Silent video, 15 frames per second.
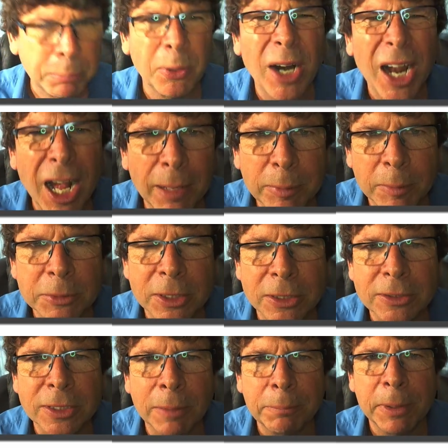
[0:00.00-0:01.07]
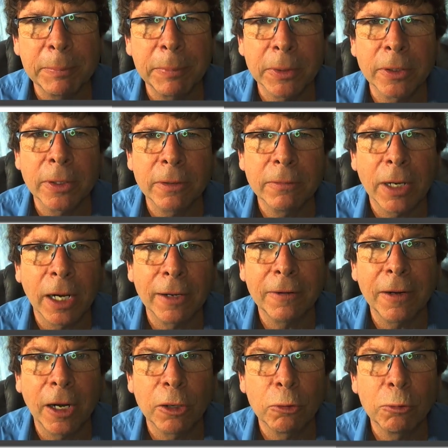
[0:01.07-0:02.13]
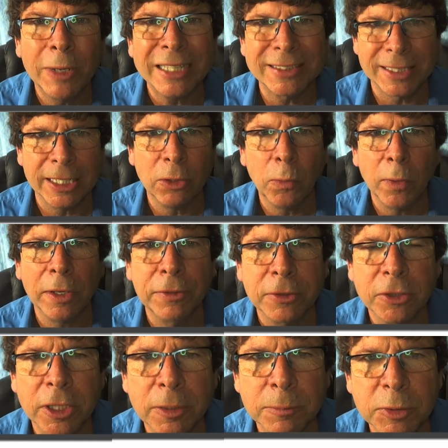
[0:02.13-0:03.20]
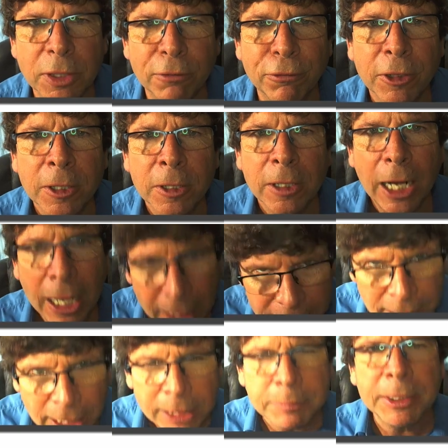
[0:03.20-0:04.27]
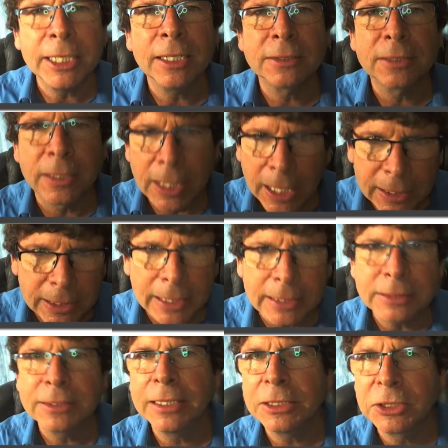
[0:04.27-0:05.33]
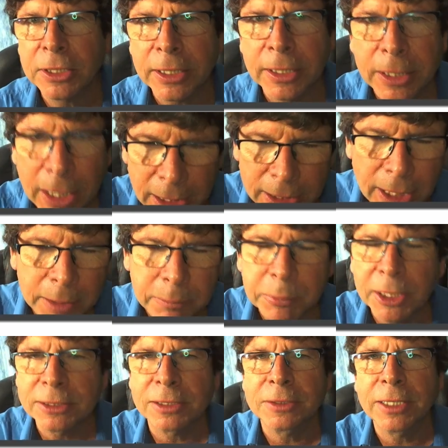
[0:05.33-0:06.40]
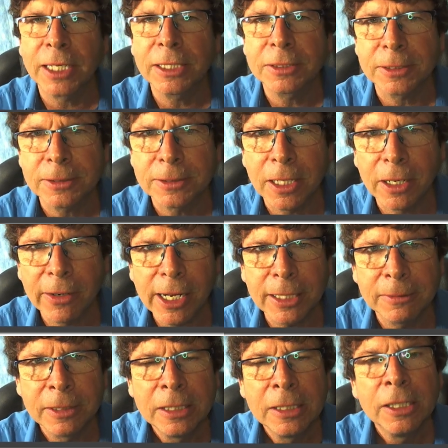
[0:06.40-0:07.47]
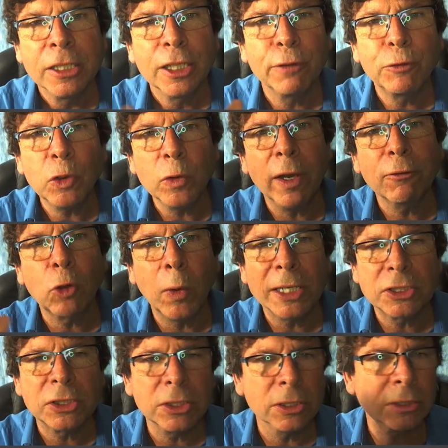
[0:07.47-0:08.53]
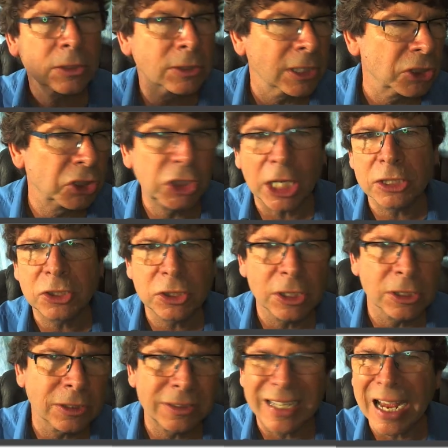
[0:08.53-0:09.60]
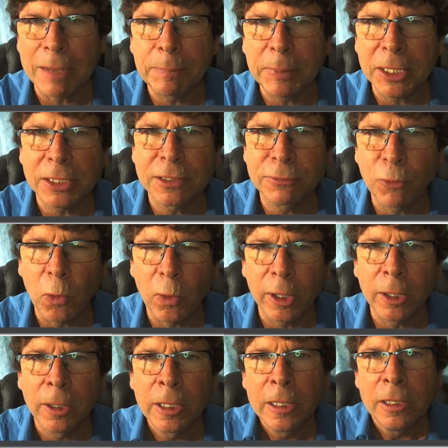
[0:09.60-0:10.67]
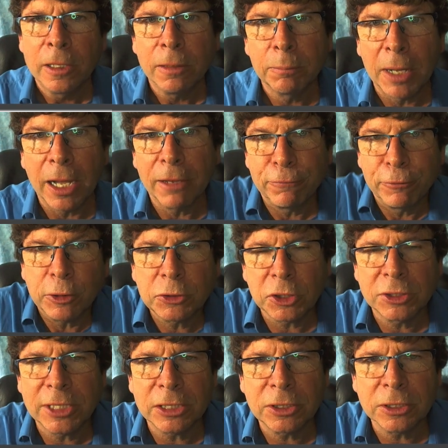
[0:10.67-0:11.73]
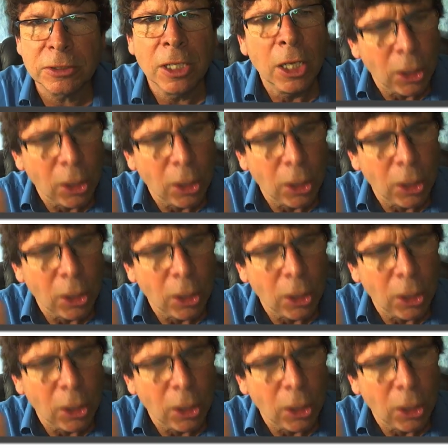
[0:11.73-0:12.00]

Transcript: problems that some people are, are, are wrestling with in terms of online meetings and online teaching and online presentations. All right. If you have questions, suggestions, topics for my future sessions,